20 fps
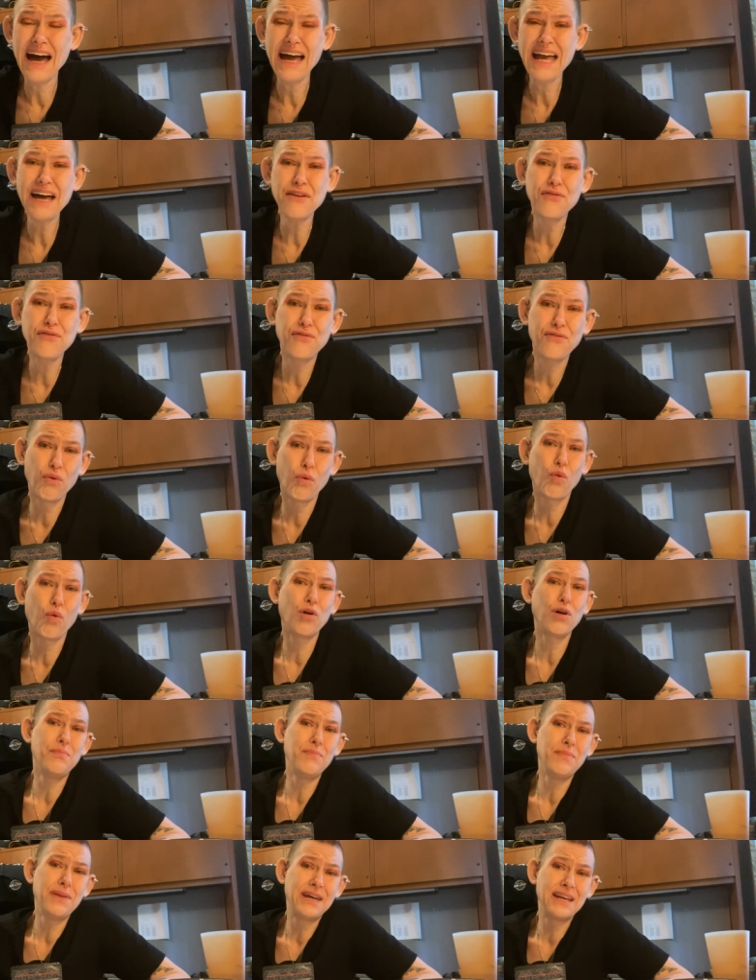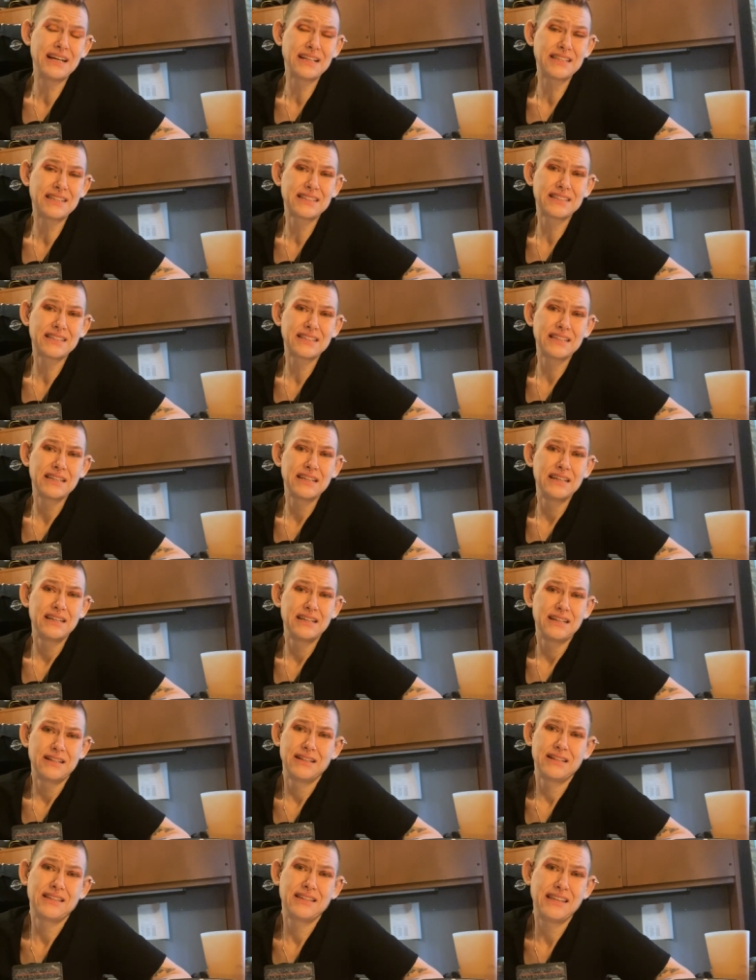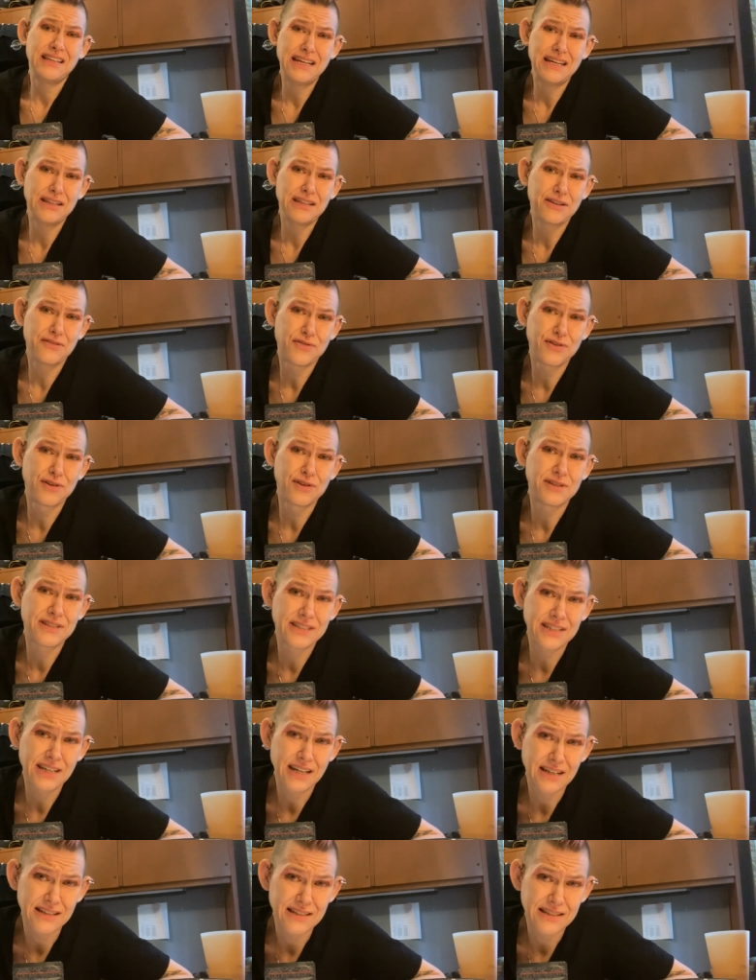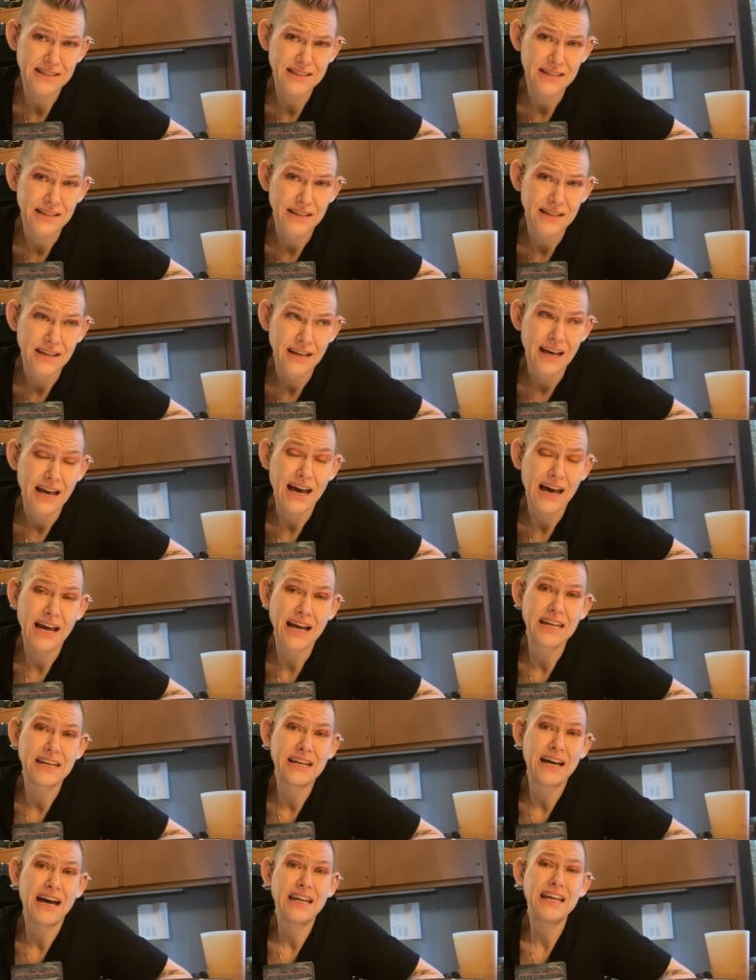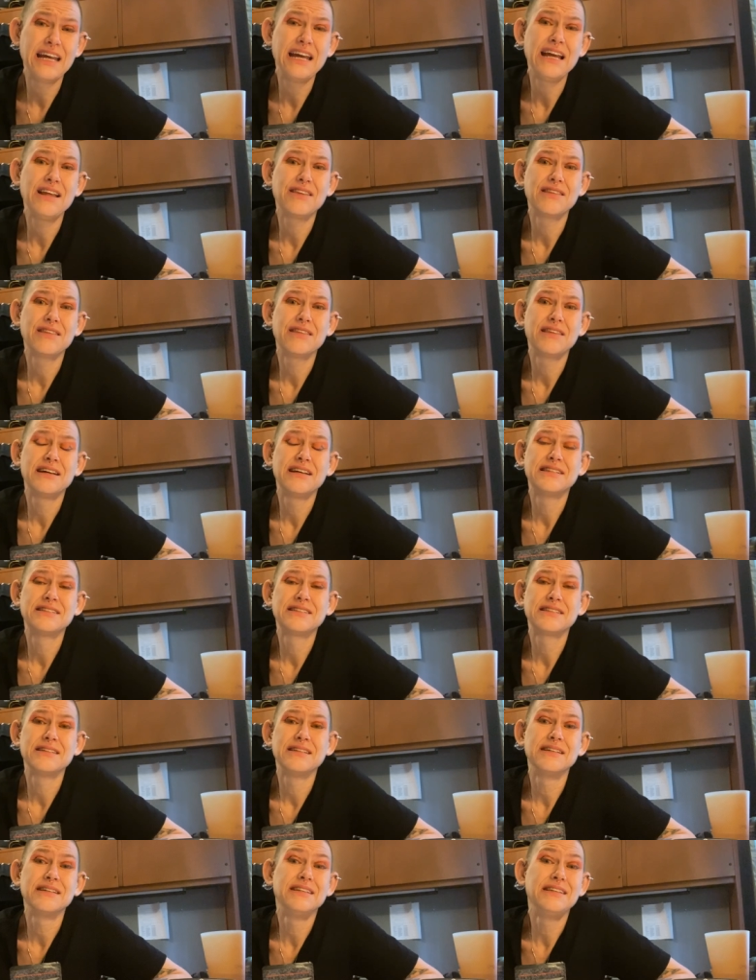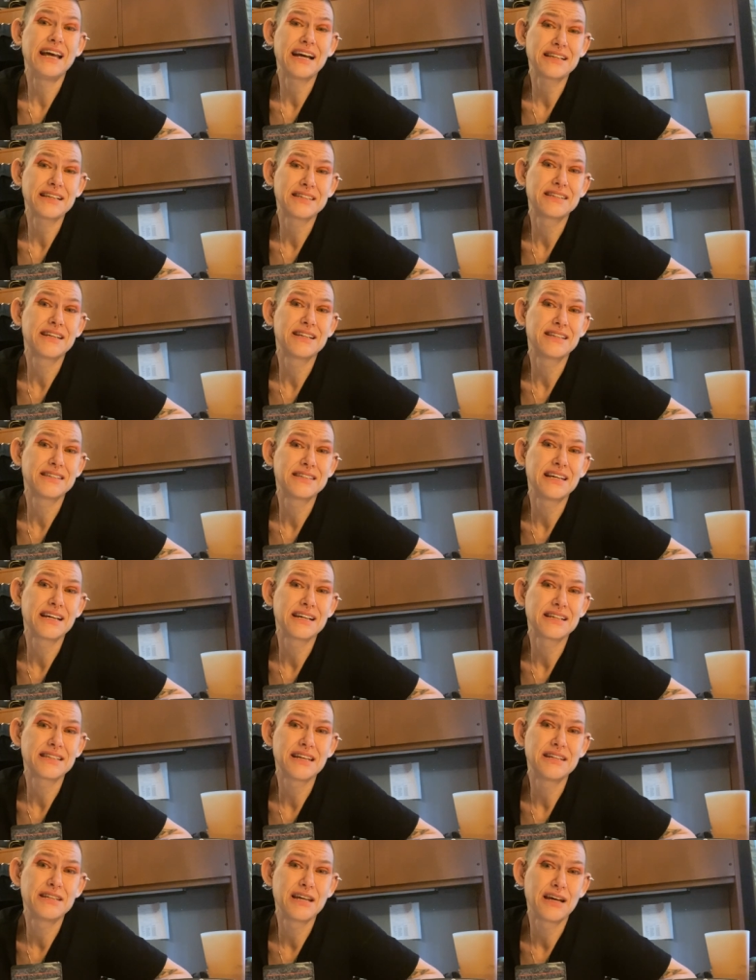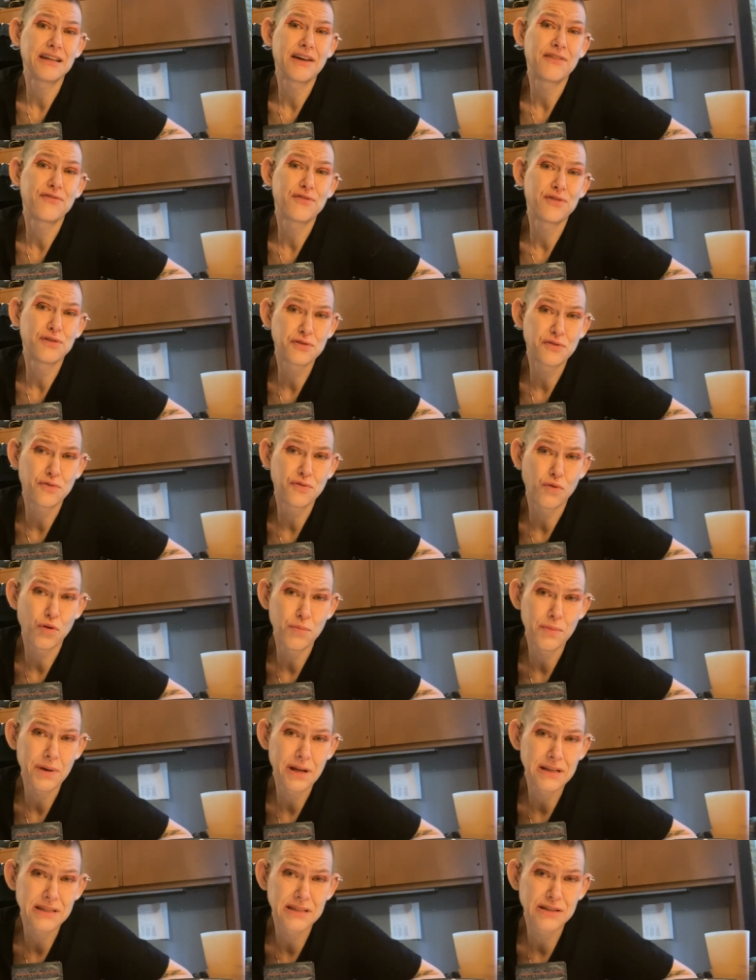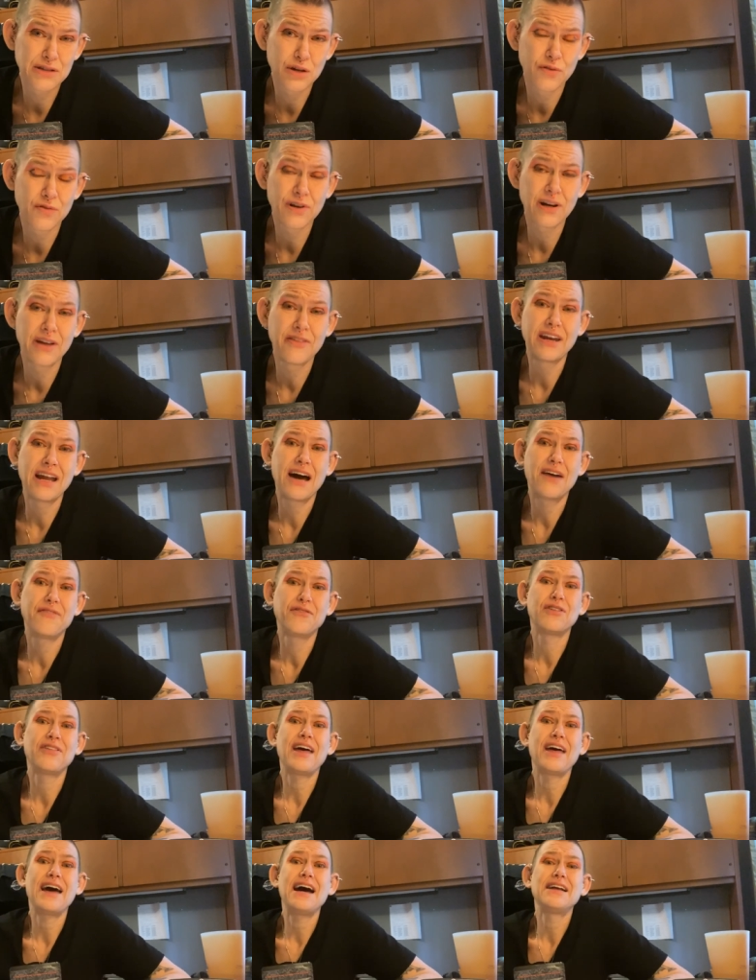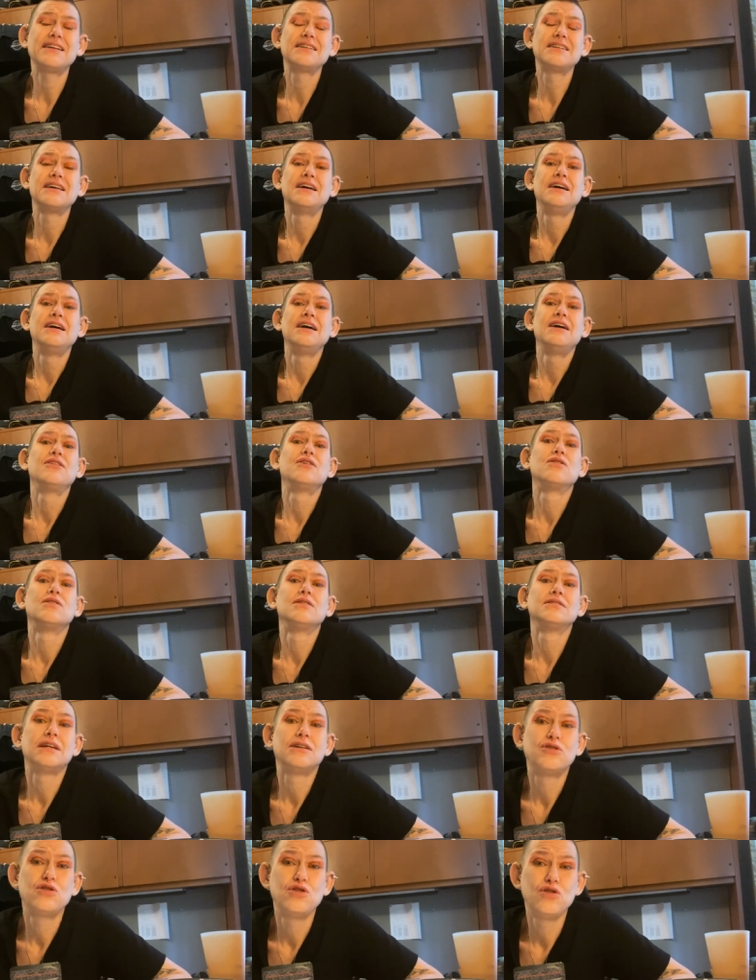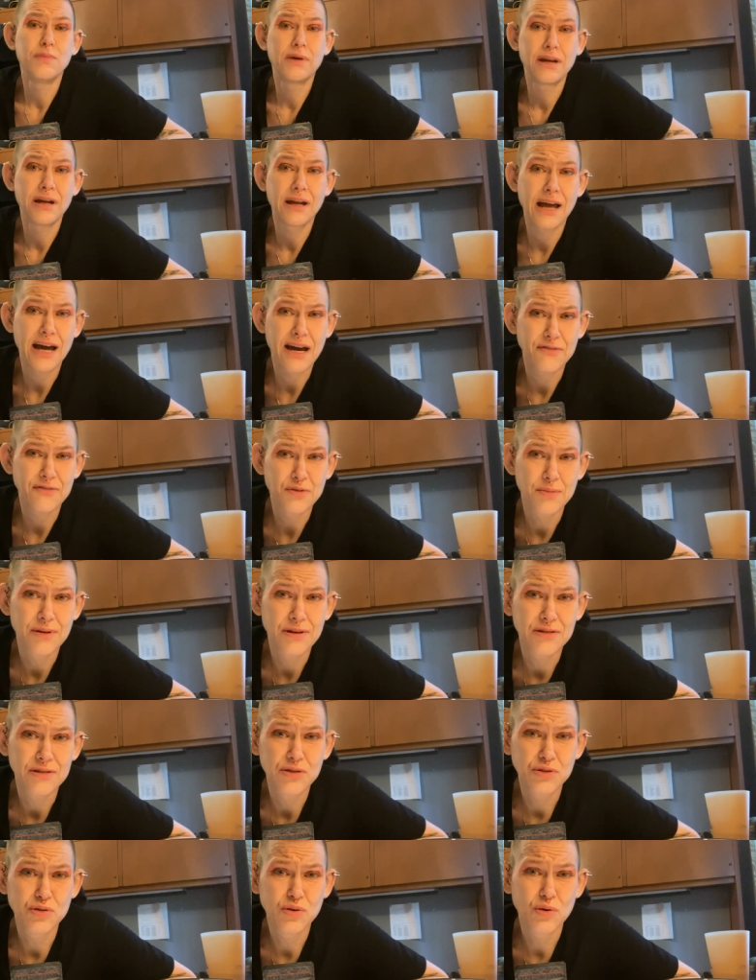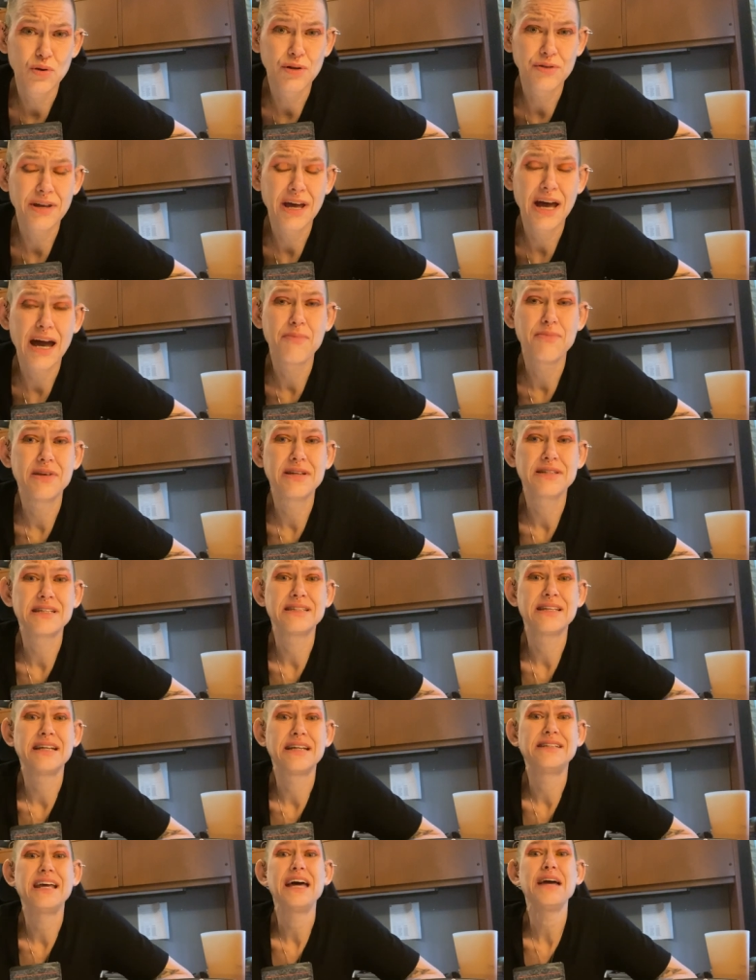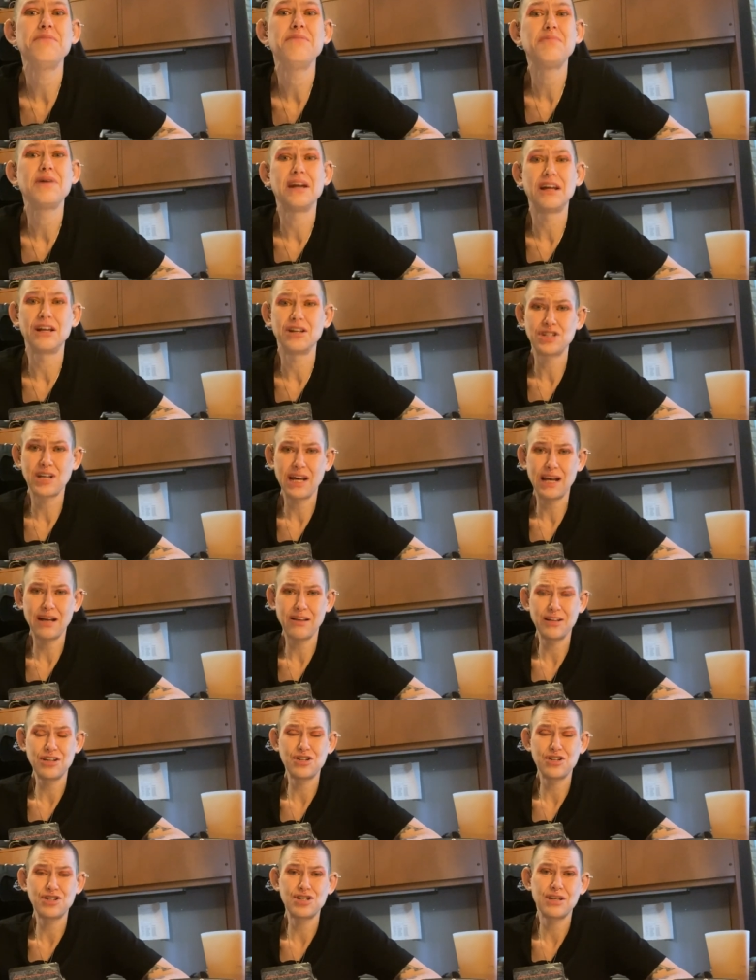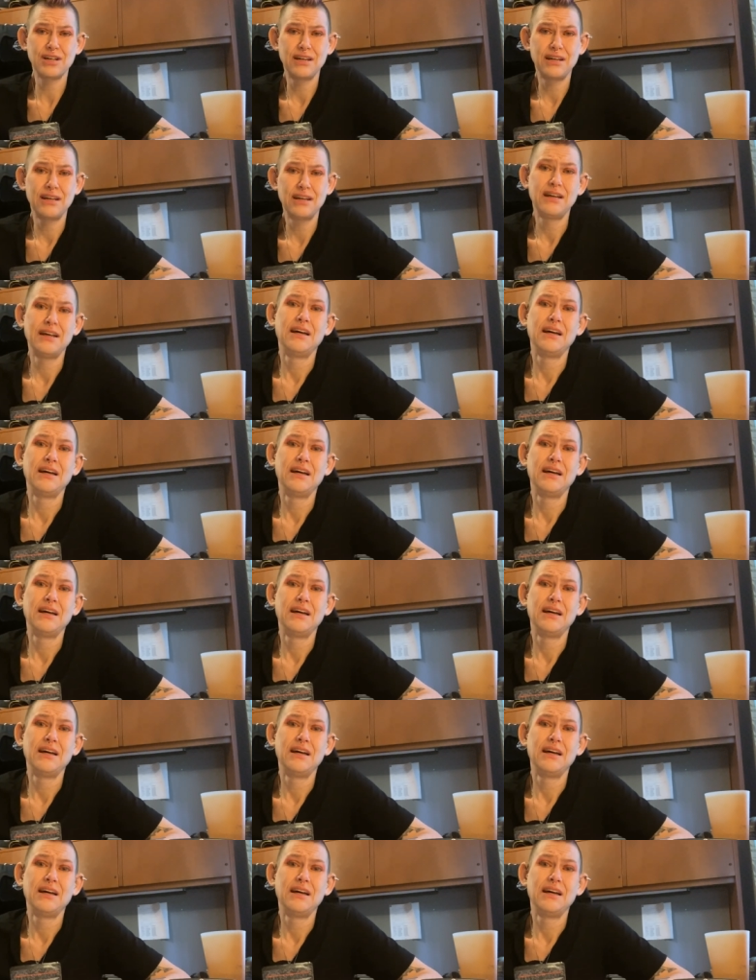I have four minutes to eat the first six. I cannot eat the next six until that first four minutes is over. And then after that, there is a two minute afterward. So total time, this is a 10 minute challenge.